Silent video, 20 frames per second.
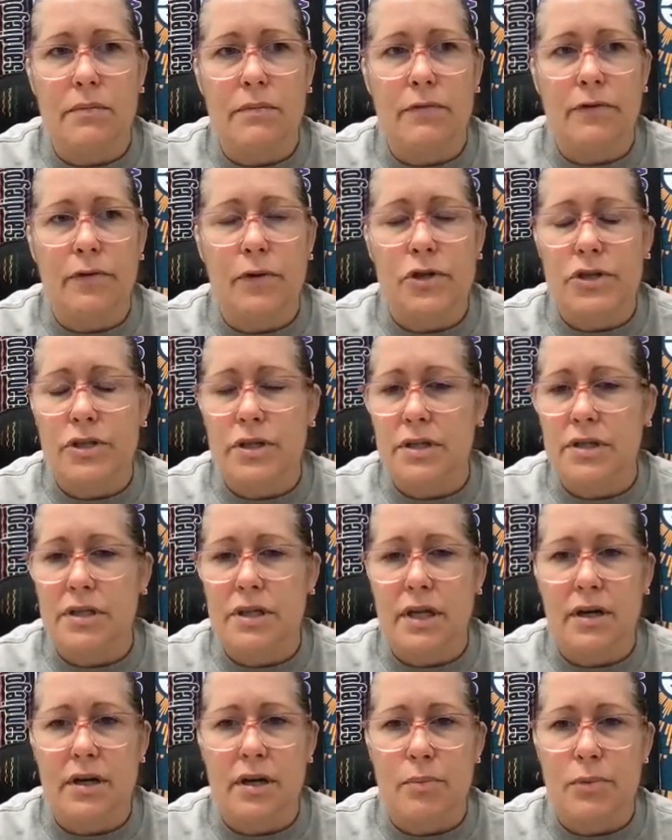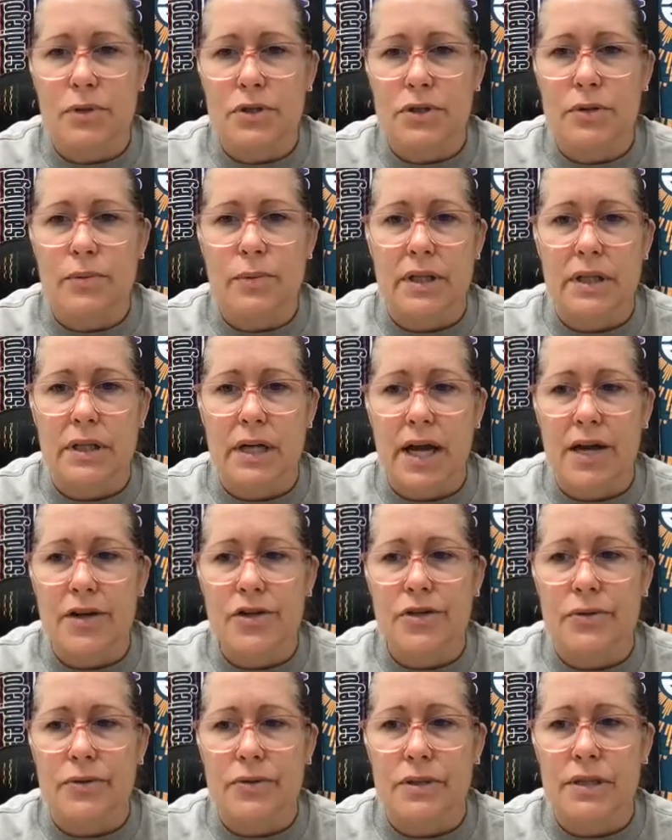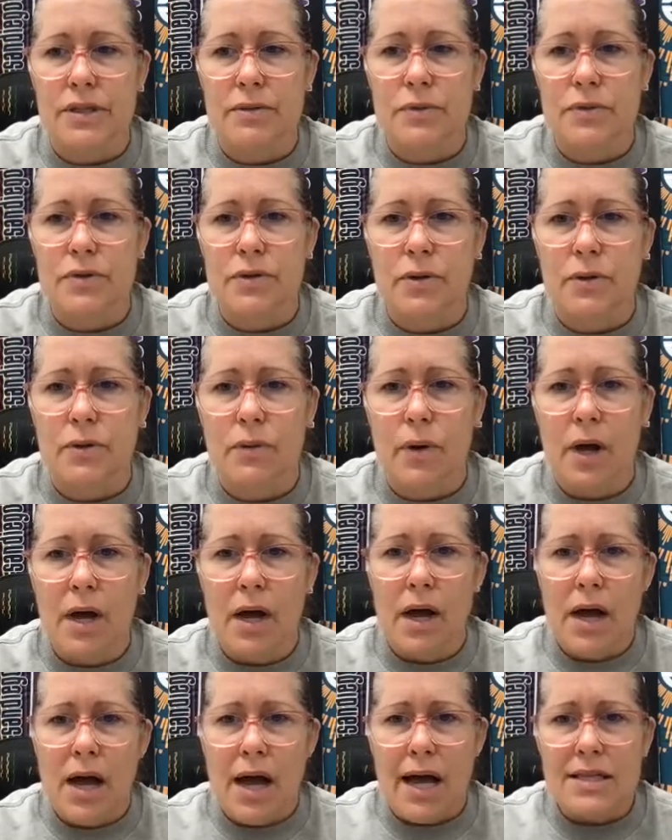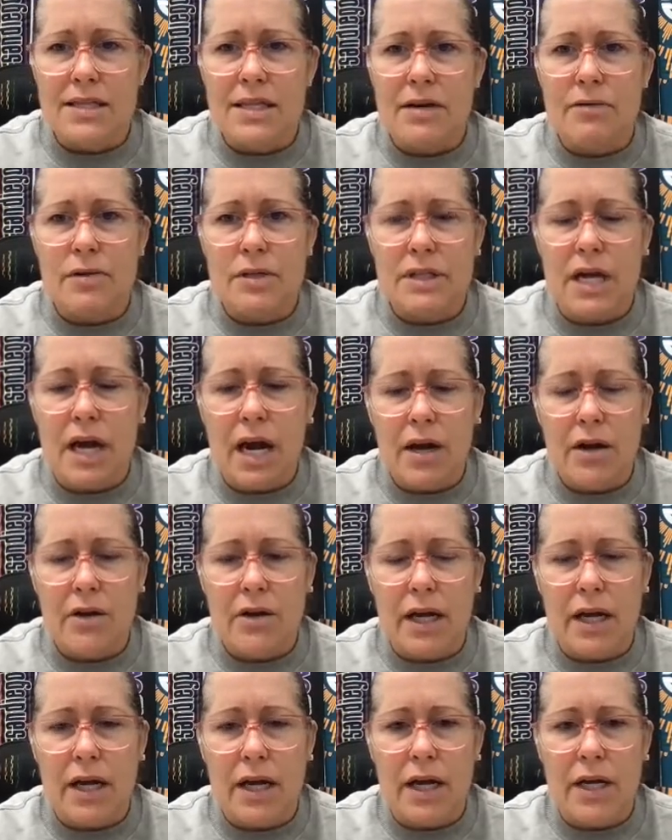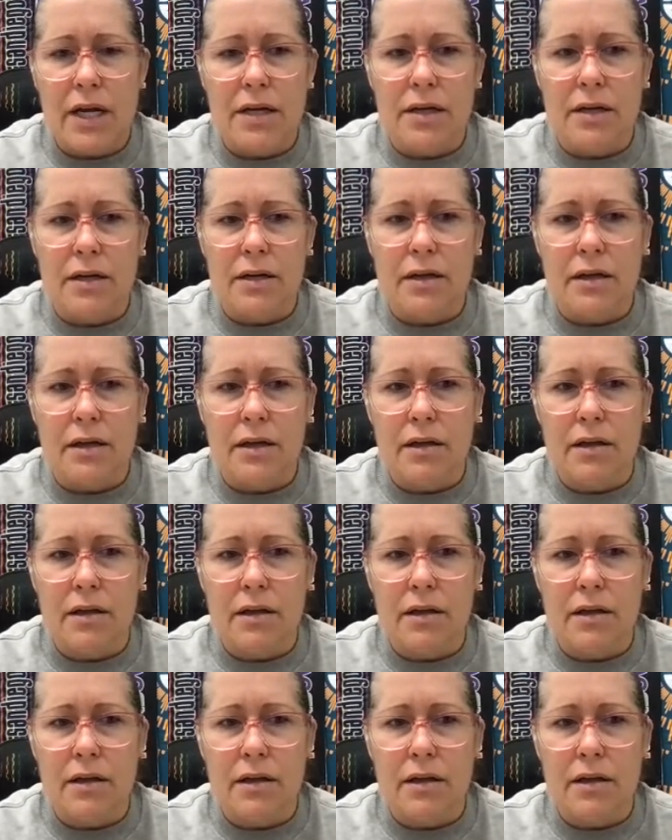fortunate to get an opportunity with the national team. So as I retired, I kind of,